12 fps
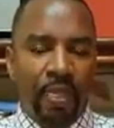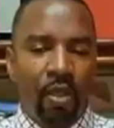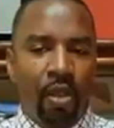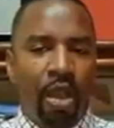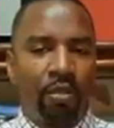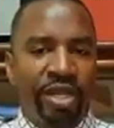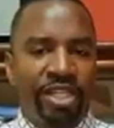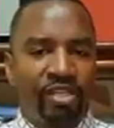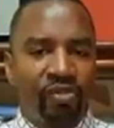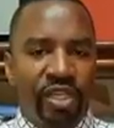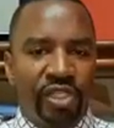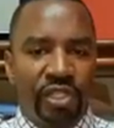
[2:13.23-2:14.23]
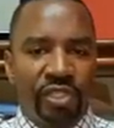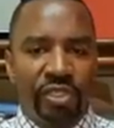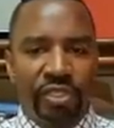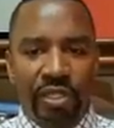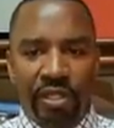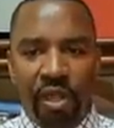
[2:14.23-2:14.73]
or a
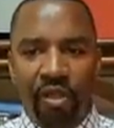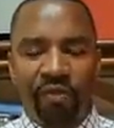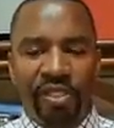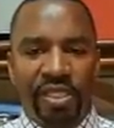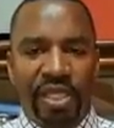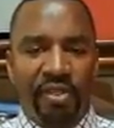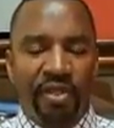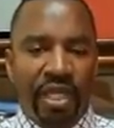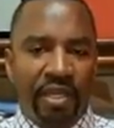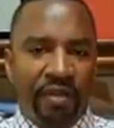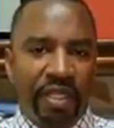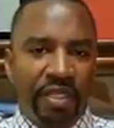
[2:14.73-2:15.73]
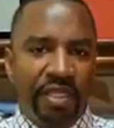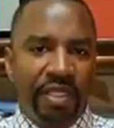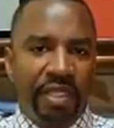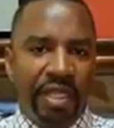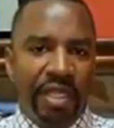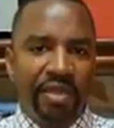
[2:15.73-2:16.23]
registration office in your area,
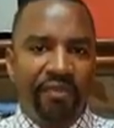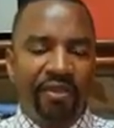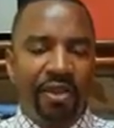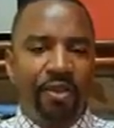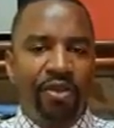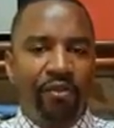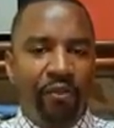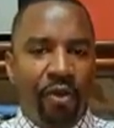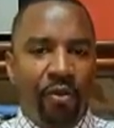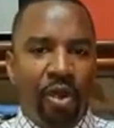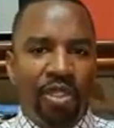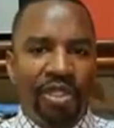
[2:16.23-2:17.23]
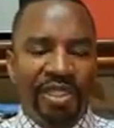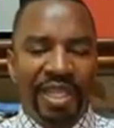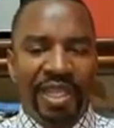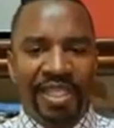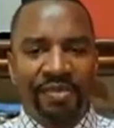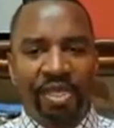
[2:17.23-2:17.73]
fill out the Form 1,
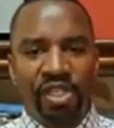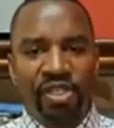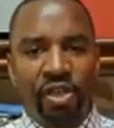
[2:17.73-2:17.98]
take as much